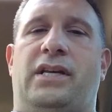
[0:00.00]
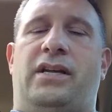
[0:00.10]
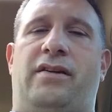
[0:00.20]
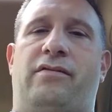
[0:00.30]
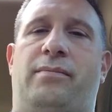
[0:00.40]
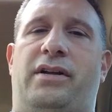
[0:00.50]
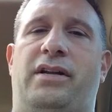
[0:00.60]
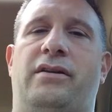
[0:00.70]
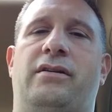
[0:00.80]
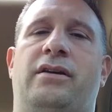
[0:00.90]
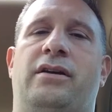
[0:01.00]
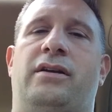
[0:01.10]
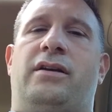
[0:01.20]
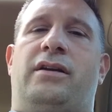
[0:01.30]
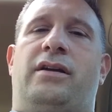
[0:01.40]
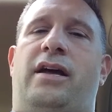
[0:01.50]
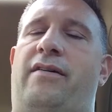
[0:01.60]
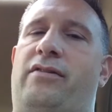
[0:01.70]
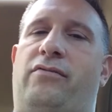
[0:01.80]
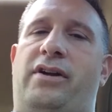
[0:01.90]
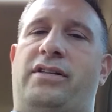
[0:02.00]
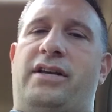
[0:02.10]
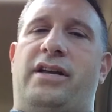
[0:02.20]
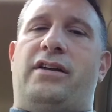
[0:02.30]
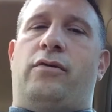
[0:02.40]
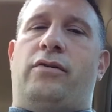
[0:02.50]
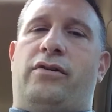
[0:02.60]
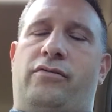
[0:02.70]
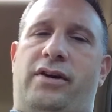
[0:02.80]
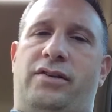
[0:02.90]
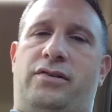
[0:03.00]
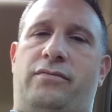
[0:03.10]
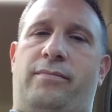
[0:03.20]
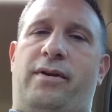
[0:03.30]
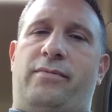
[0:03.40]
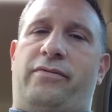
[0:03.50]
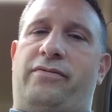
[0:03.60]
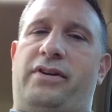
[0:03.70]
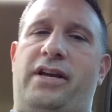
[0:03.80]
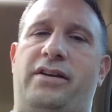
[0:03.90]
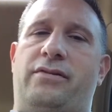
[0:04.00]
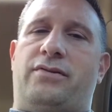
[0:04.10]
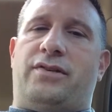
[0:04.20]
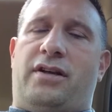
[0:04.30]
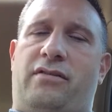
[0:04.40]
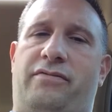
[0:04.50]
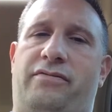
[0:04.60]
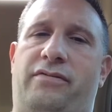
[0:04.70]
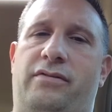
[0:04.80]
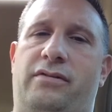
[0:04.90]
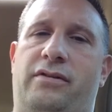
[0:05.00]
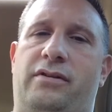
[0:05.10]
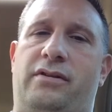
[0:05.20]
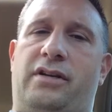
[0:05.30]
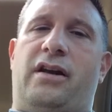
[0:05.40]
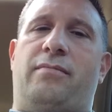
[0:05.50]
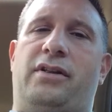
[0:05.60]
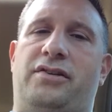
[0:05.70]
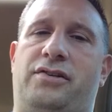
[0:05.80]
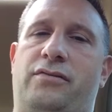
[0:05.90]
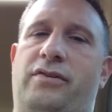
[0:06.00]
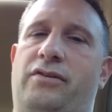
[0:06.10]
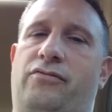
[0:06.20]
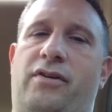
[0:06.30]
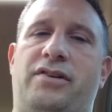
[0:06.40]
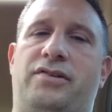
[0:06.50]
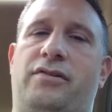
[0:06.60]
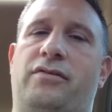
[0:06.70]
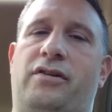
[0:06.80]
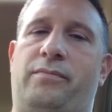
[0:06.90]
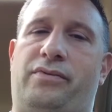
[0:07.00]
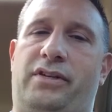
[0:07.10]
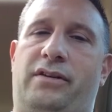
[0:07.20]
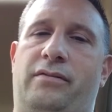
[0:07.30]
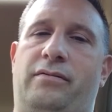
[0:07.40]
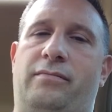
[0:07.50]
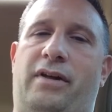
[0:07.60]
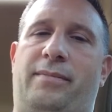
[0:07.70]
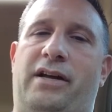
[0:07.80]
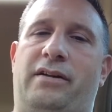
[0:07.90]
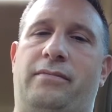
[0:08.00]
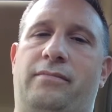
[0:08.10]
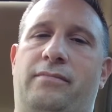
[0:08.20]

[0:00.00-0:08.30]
And everybody, have a great day. Go with grace. Remember, forget yourself. God bless you. In Christ you're complete. Bye-bye.